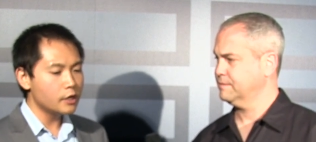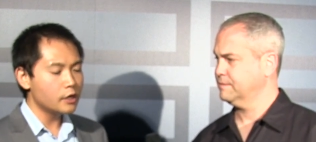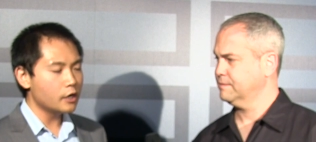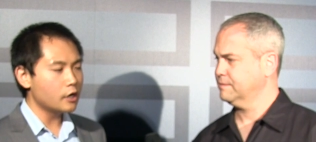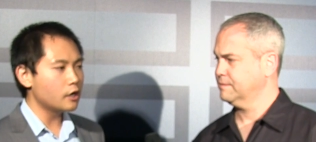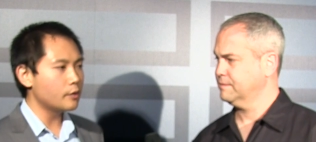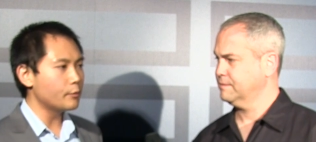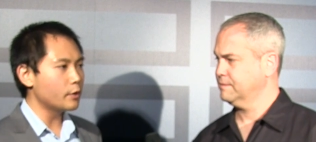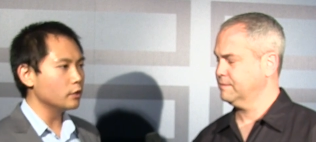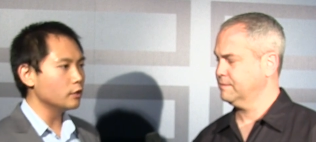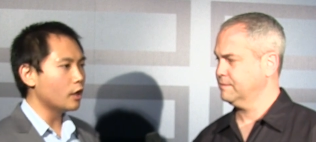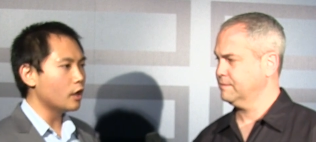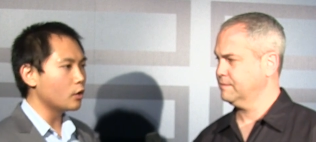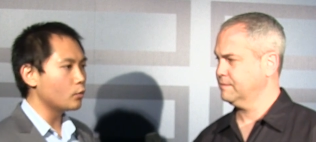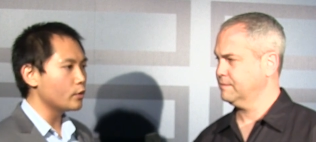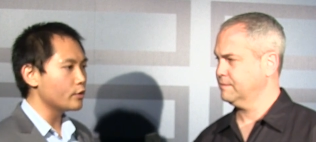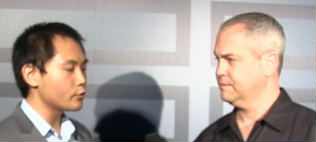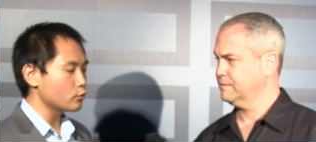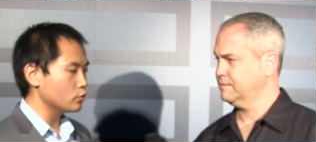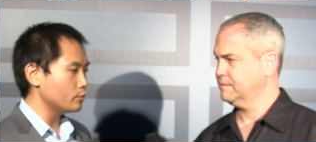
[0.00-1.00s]

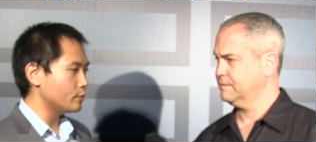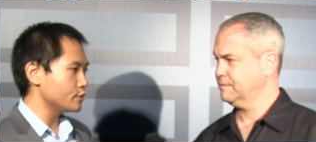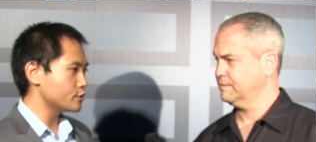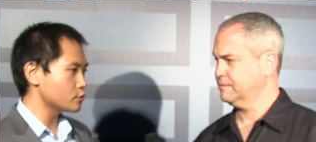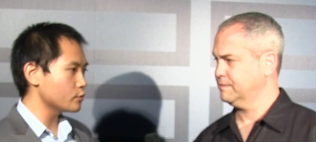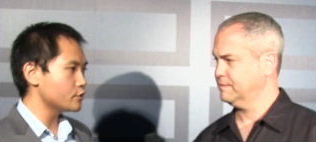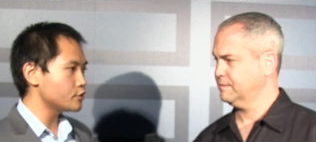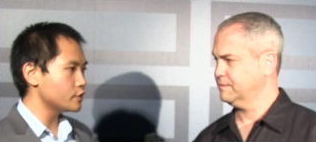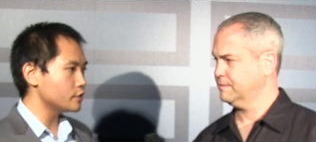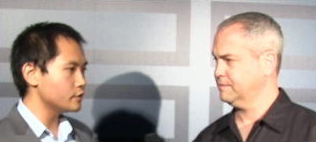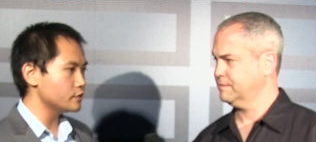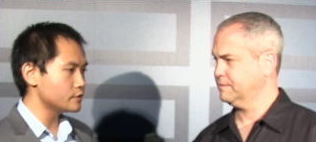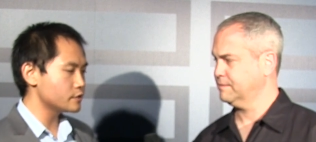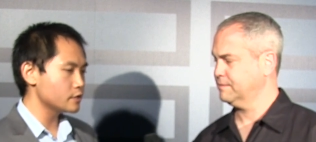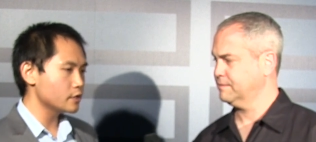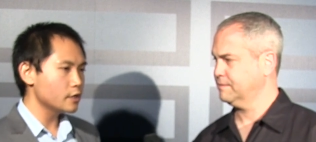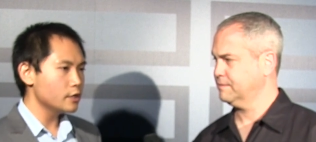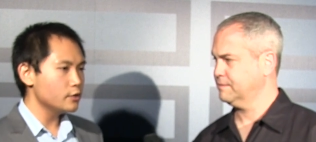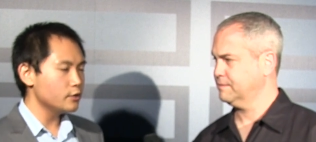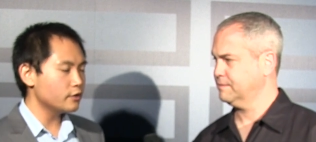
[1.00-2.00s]
Speaker 1: along with Aruba switches,
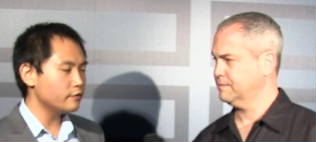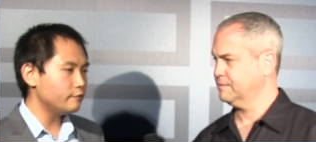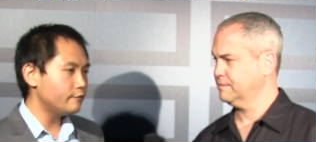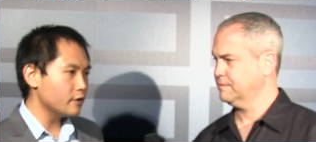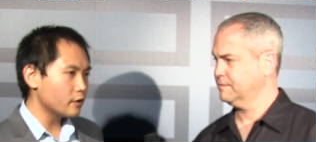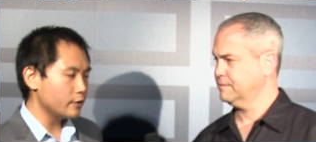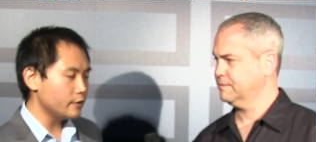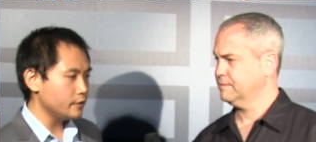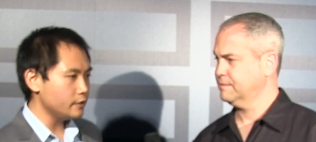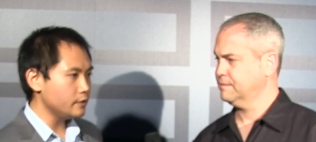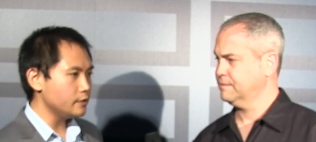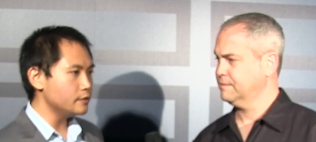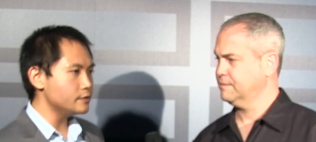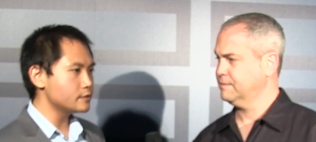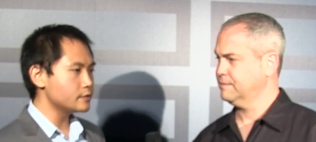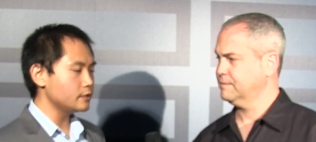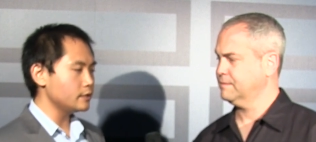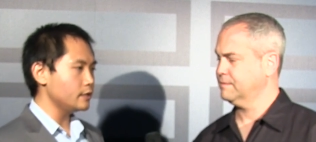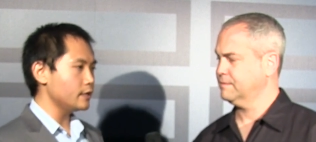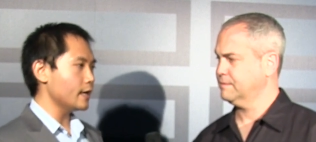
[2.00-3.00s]
you can very
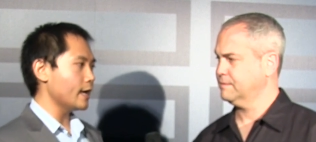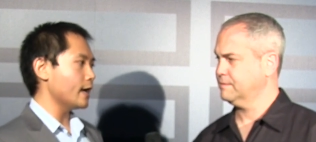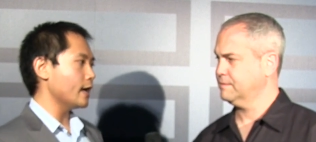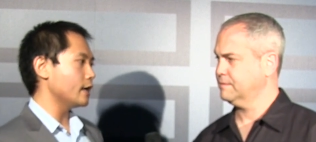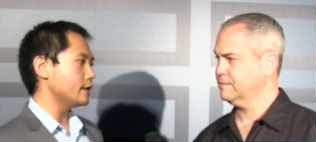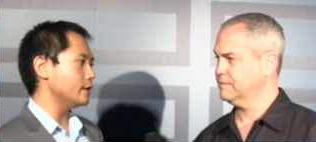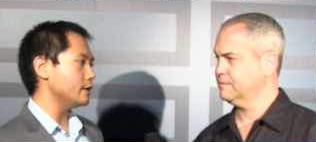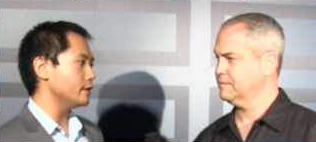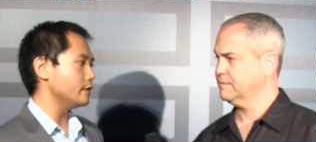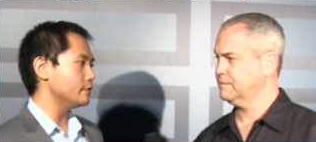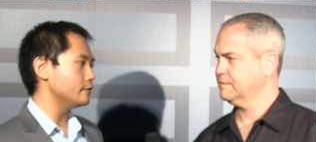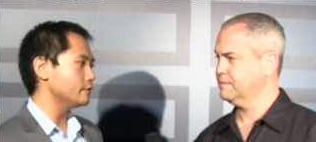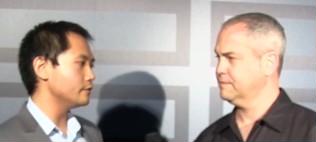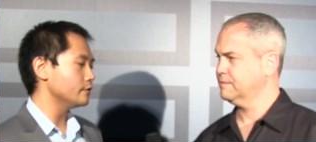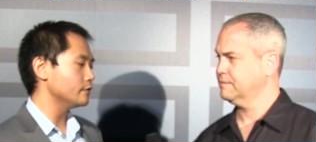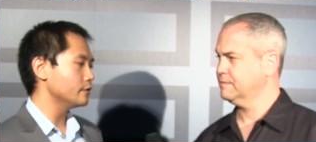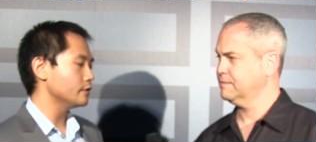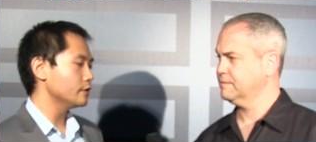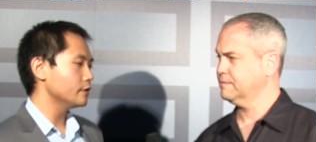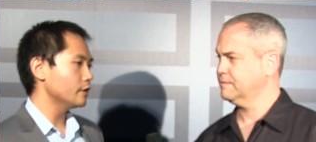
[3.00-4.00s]
easily add in
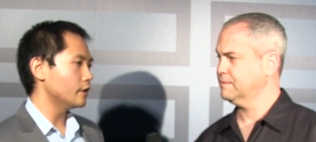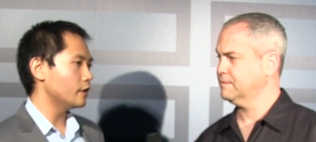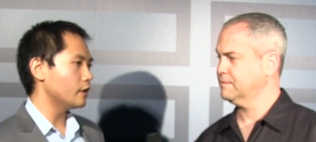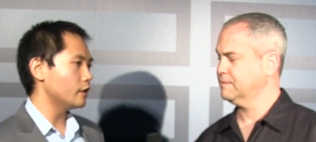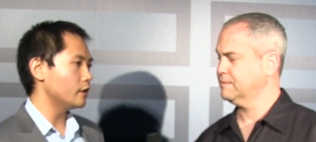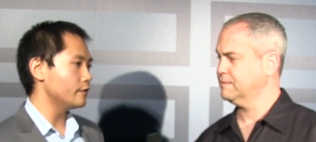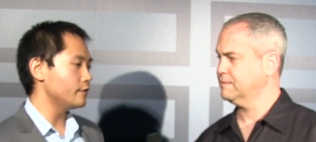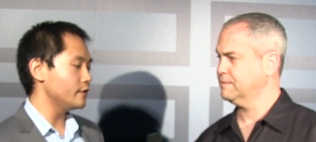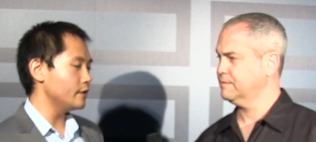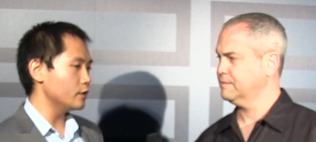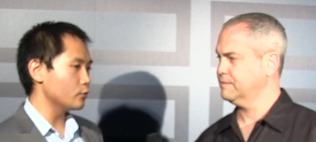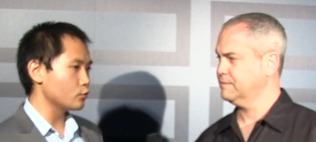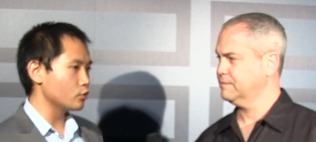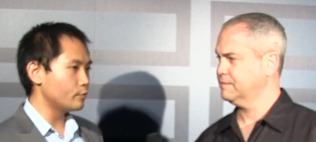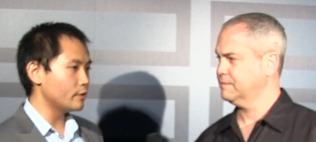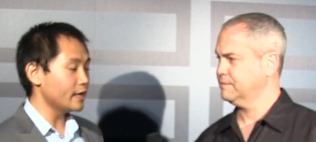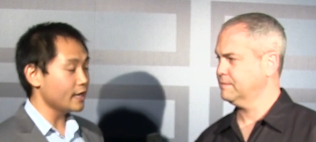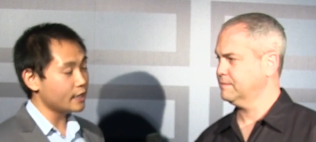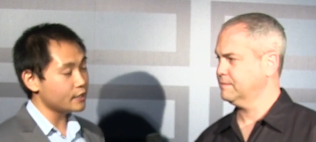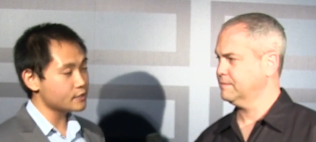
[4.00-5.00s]
the
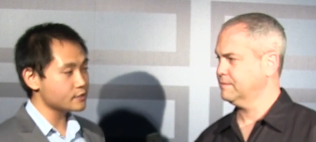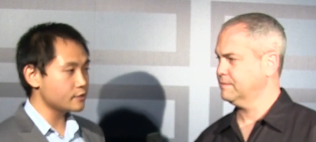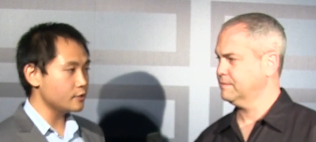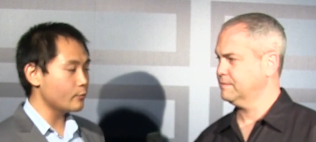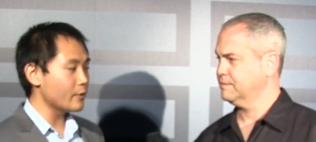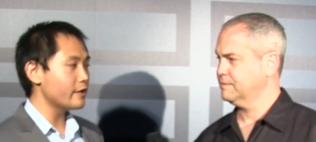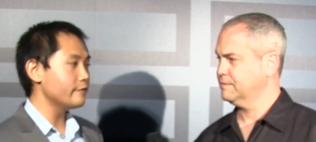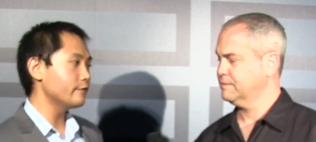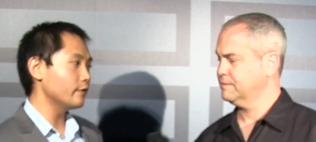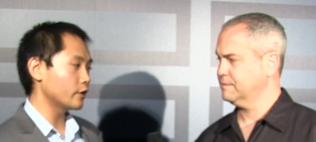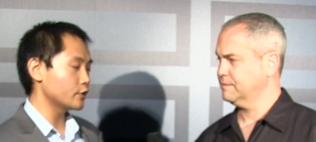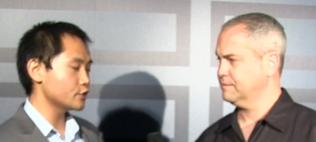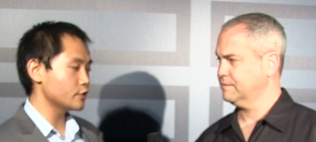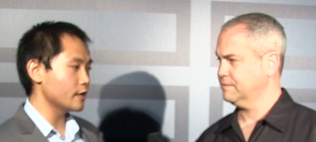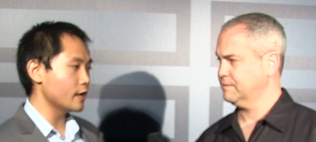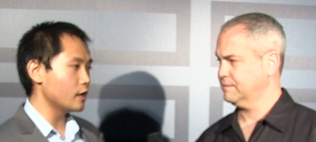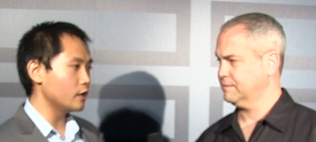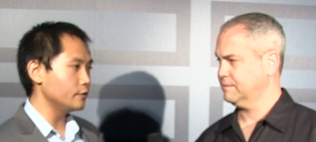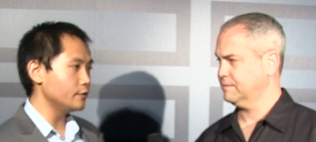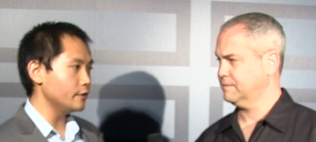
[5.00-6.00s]
Aruba SD-WAN
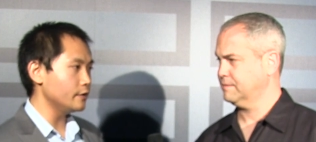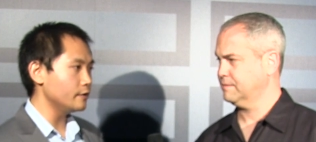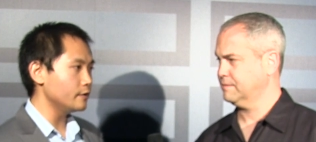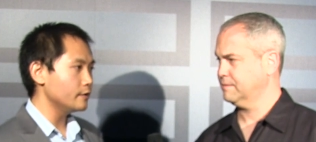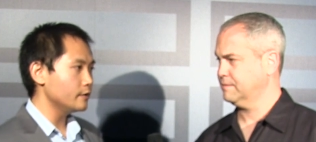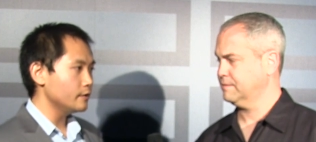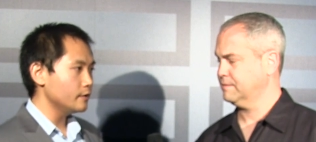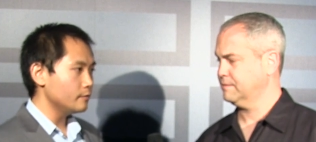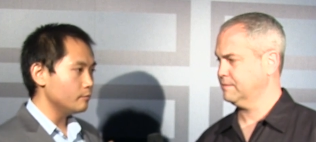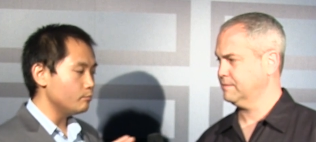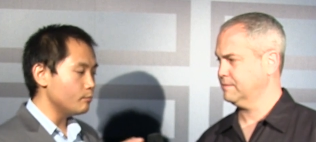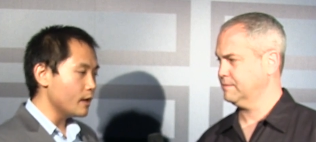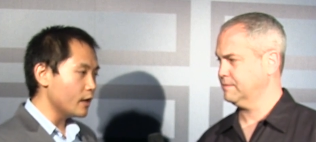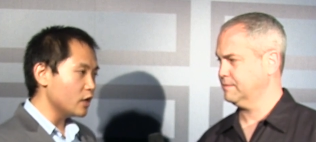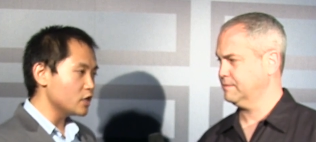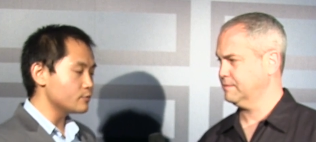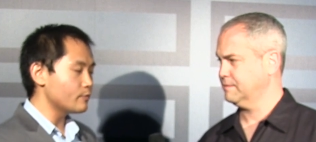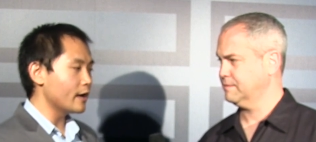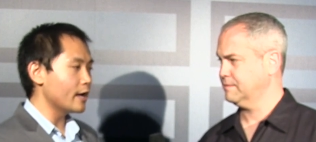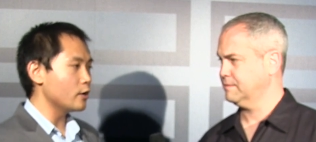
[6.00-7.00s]
functionality
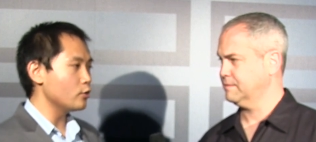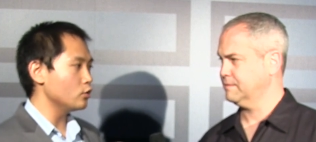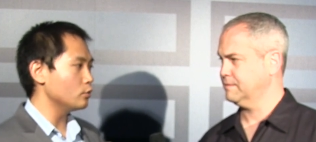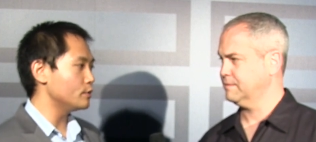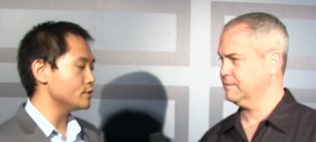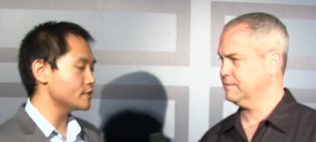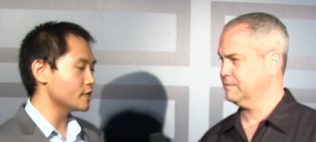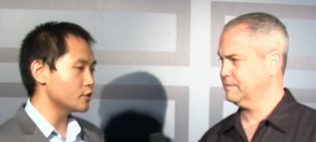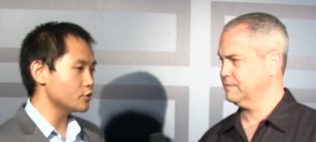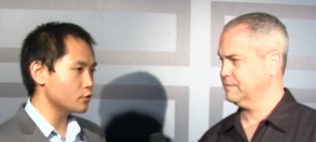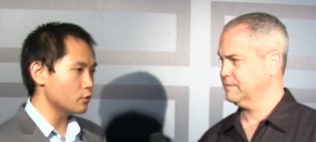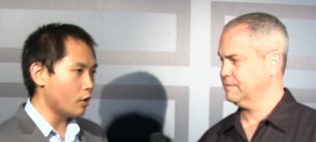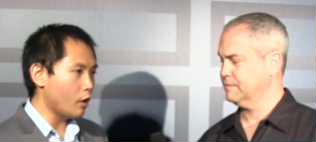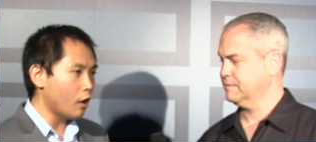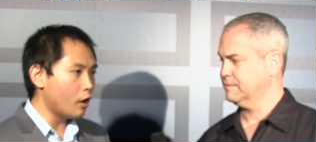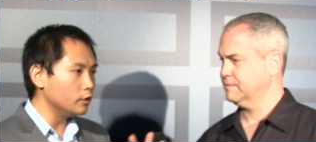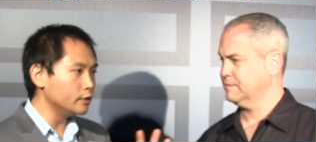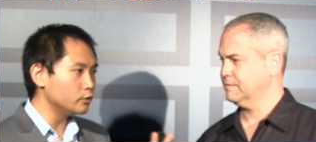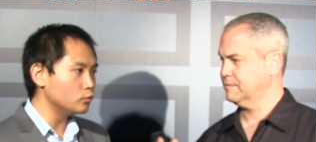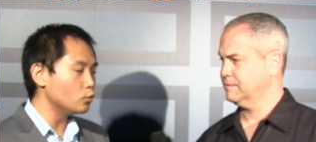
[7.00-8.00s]
managed by Aruba Central,
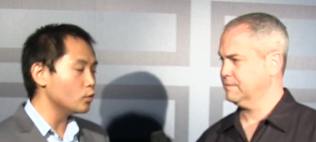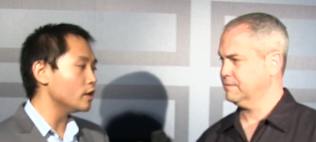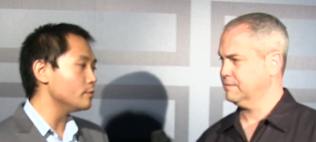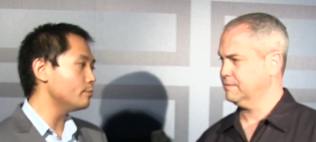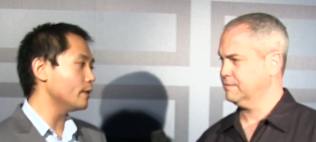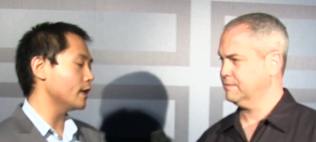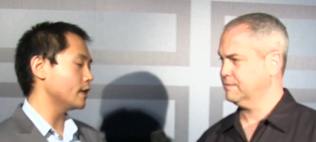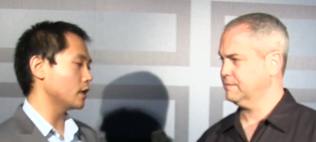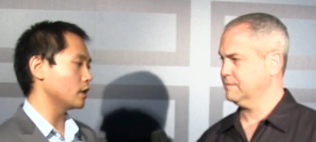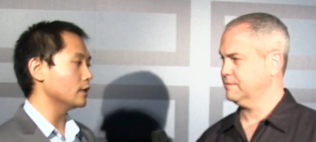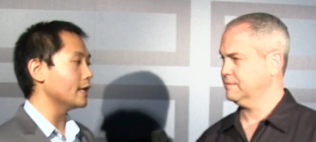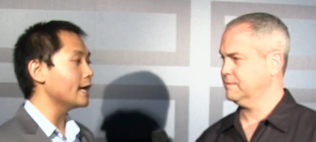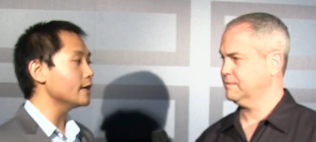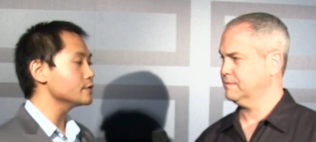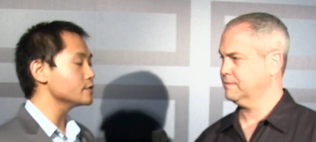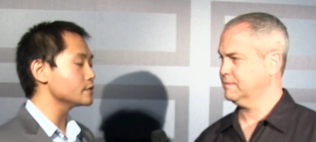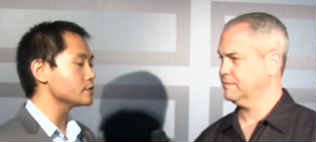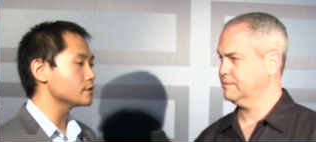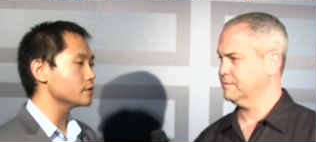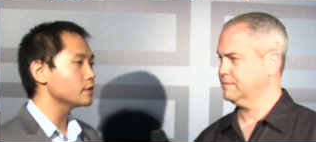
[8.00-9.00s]
all in one pane of
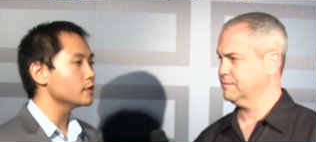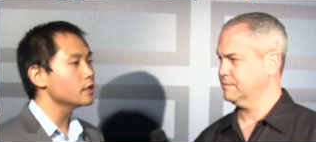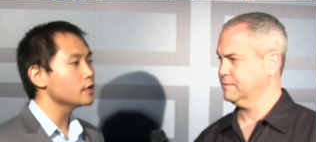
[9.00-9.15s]
glass.